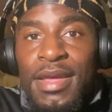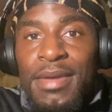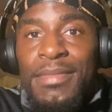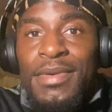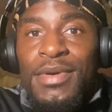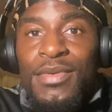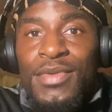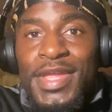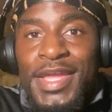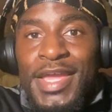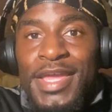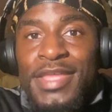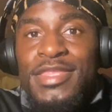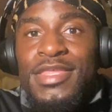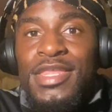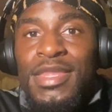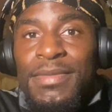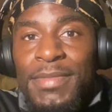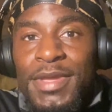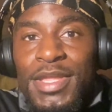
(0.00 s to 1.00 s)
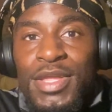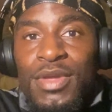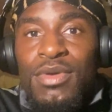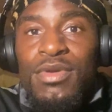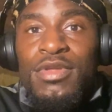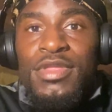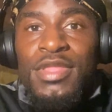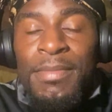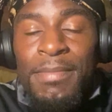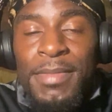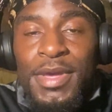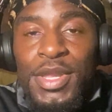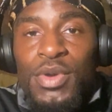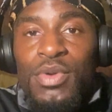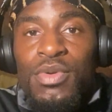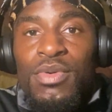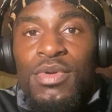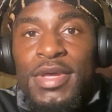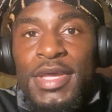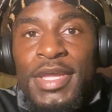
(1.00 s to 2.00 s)
but when it gets to the middle, the
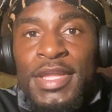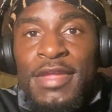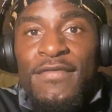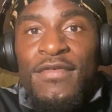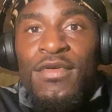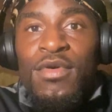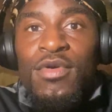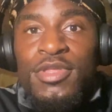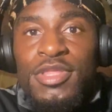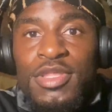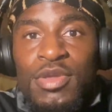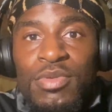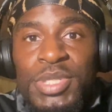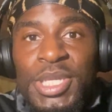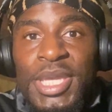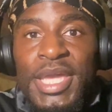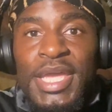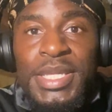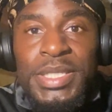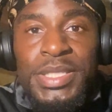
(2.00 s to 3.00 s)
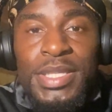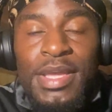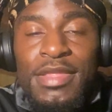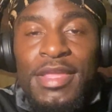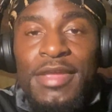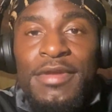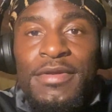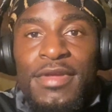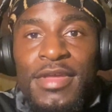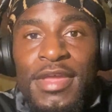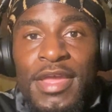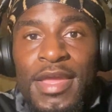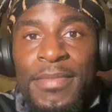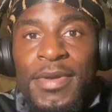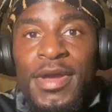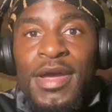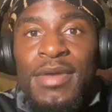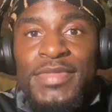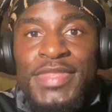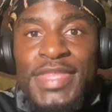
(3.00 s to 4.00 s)
middle, and of course no change, nothing, it
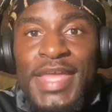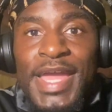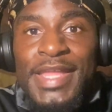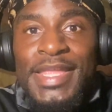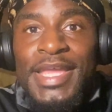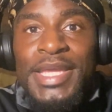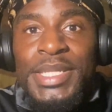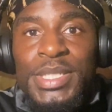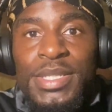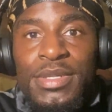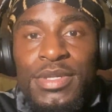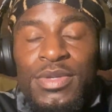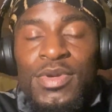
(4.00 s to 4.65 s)
becomes stagnation.